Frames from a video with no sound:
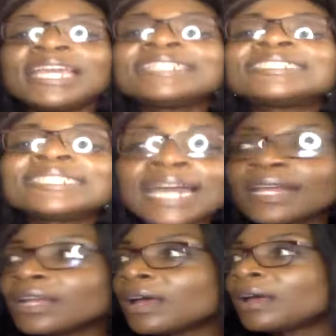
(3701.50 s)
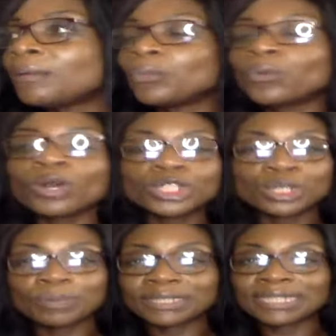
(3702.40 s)
incite um,
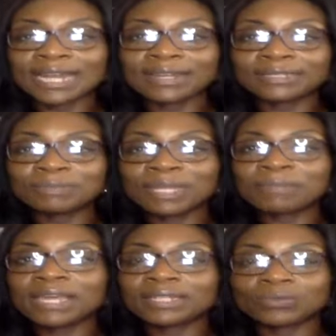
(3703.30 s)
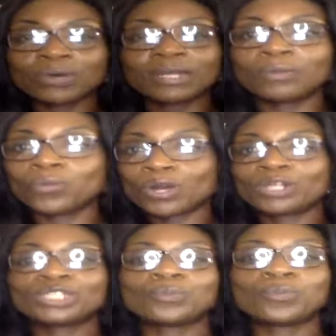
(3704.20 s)
worship inside us, make, make us want to
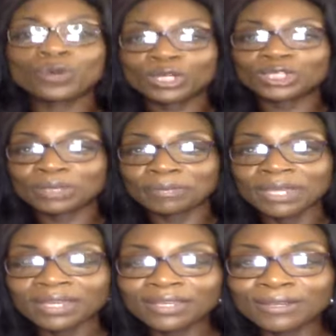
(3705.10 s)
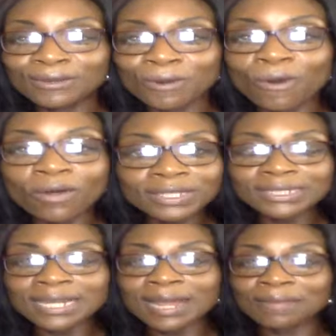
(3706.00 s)
worship, worship, you know, all the
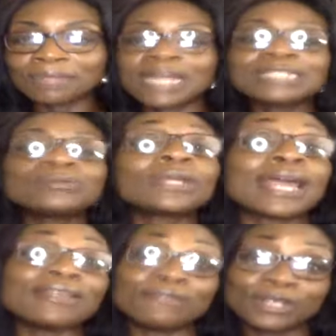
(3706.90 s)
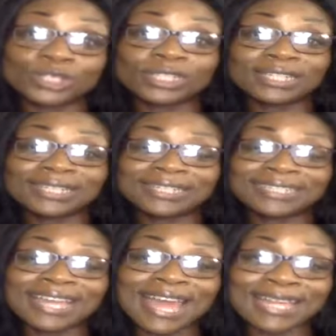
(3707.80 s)
time. That's what I envision it
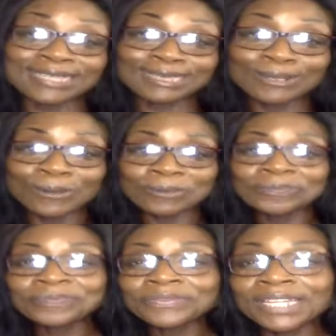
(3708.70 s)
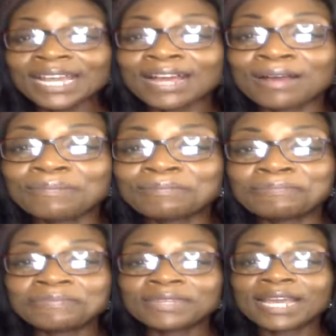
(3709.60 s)
as. So, um,
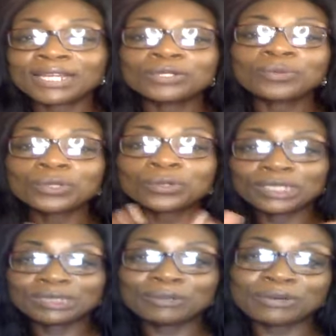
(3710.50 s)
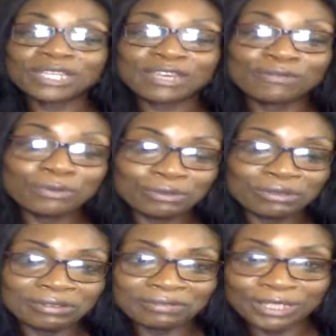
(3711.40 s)
I don't know what Holy Spirit gave you
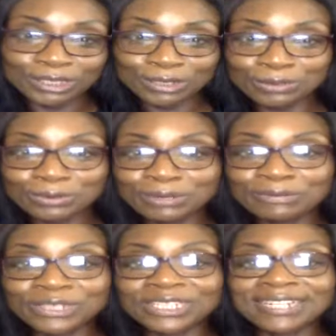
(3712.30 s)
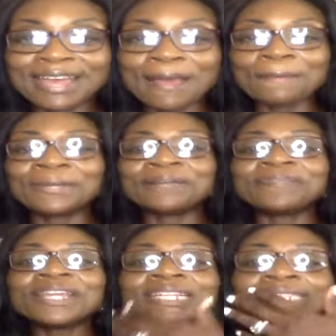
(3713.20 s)
to envision. You envision that.
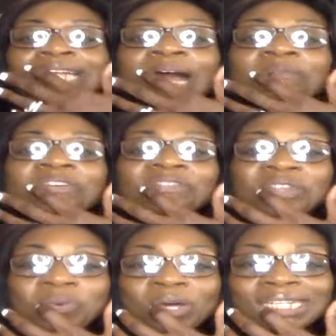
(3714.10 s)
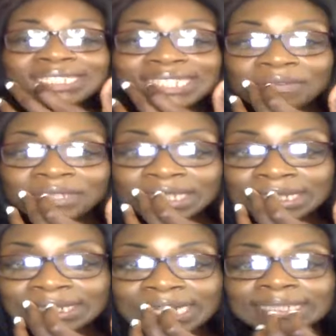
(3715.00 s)
But Psalm 51 and
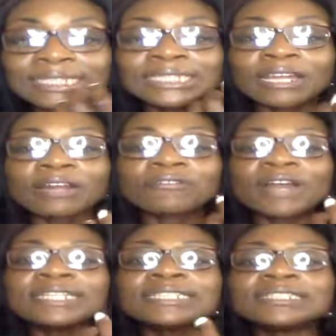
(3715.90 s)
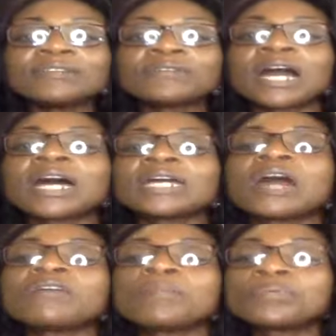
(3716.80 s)
17 says, The sacrifices of God
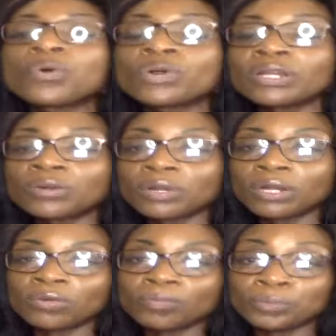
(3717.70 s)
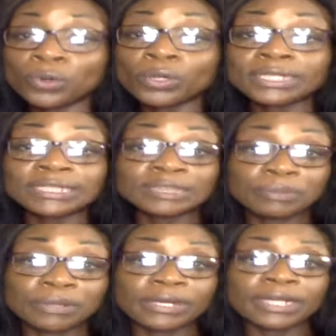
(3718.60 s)
are a broken broken
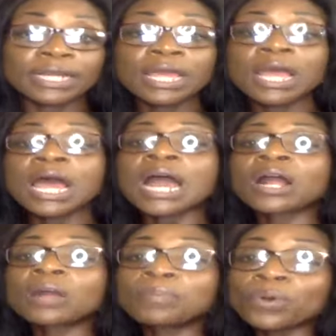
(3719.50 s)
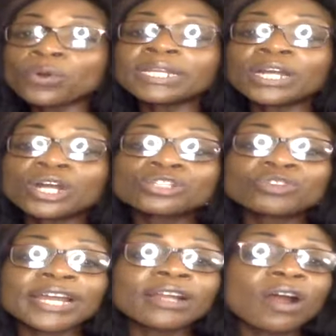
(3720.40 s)
spirit, a broken, a
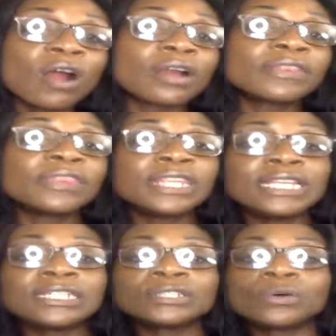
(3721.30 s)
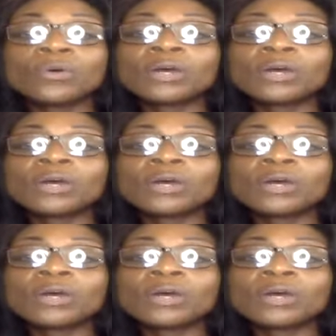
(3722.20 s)
contrite heart. These, O